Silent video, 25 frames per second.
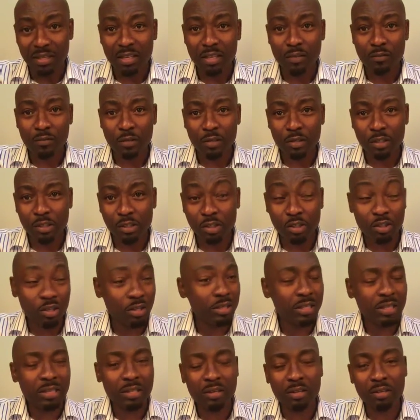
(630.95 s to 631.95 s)
If you're just
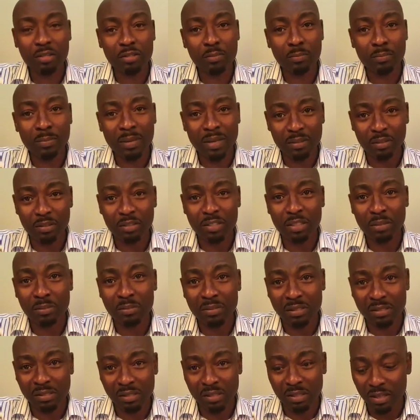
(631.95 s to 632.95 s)
joining us, Matthew
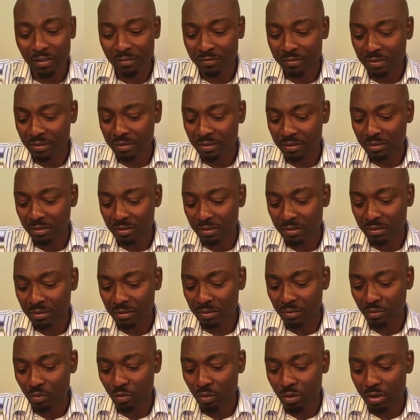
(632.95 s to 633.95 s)
chapter 7,
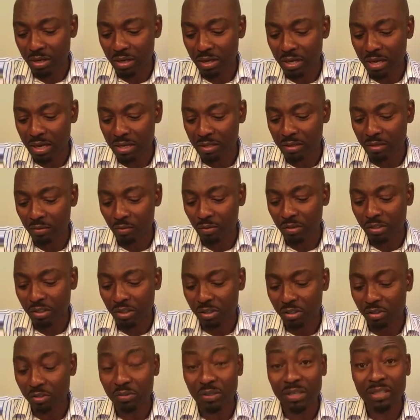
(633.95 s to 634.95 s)
we
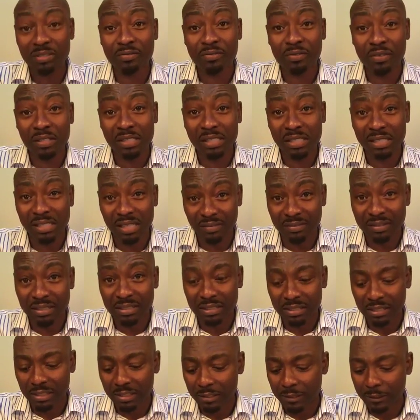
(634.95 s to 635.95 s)
just read verse
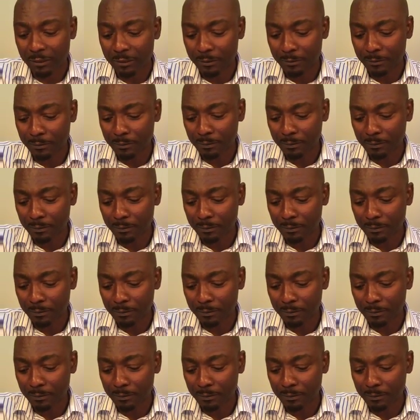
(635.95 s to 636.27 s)
17.